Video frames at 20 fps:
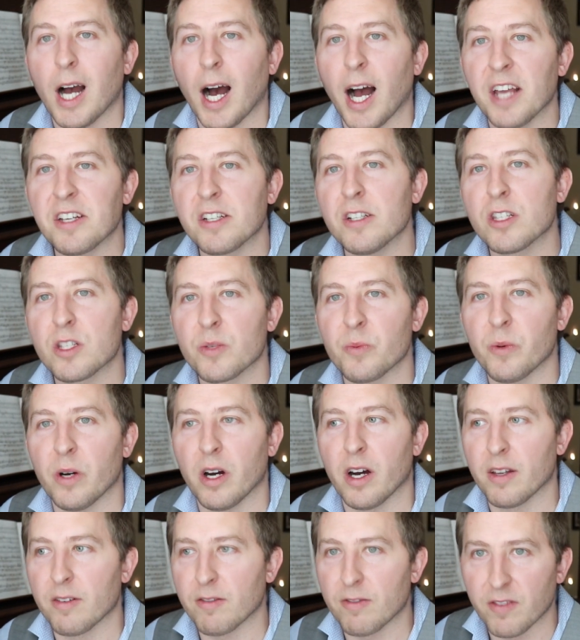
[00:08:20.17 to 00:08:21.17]
I can
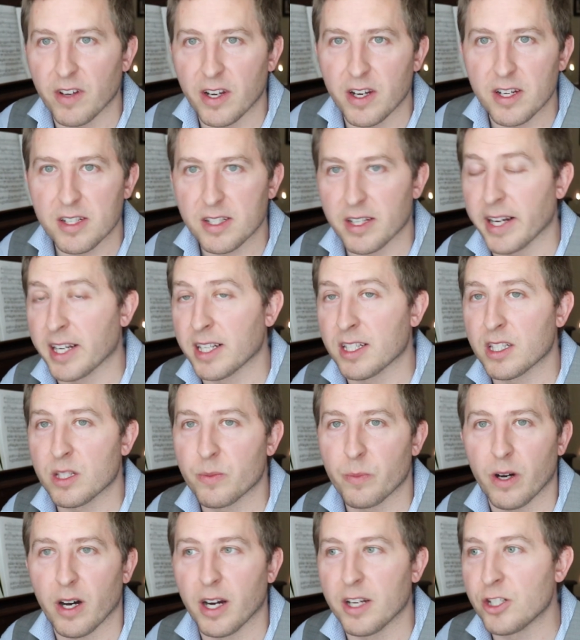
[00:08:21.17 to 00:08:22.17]
spot fakes and I can
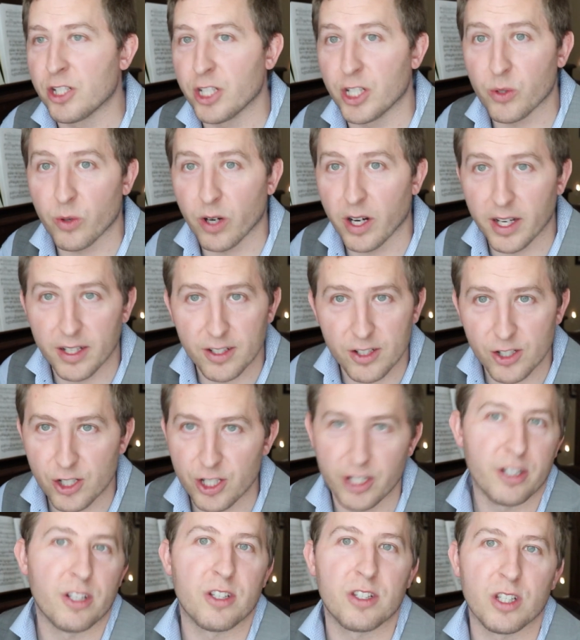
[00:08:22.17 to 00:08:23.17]
spot genuine
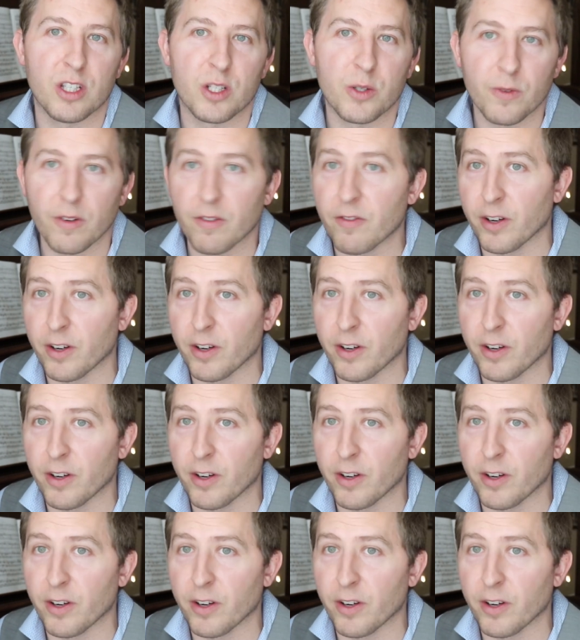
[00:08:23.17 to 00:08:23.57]
geniuses